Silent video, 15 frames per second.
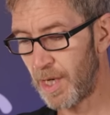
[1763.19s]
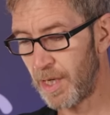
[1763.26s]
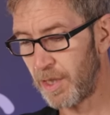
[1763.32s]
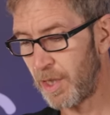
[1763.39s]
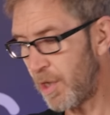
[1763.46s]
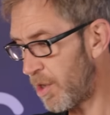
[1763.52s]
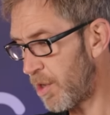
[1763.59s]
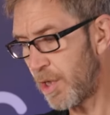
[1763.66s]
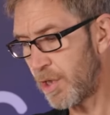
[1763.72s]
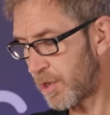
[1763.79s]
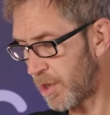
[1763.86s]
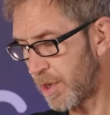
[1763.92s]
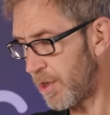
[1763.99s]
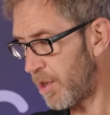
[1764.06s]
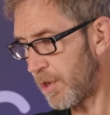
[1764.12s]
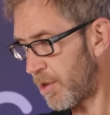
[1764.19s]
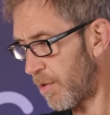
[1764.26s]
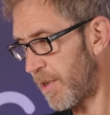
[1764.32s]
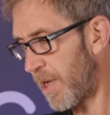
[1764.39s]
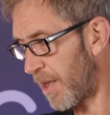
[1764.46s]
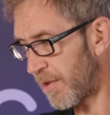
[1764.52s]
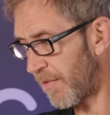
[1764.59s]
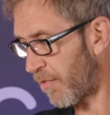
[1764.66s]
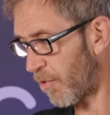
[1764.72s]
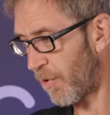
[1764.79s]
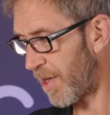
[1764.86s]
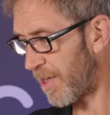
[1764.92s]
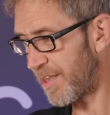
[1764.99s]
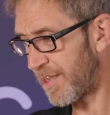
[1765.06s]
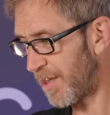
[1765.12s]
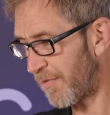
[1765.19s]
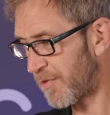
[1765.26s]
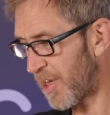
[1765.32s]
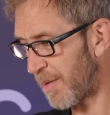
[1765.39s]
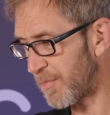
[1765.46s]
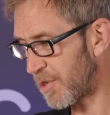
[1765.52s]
you, you, you're doing underfloor heating of some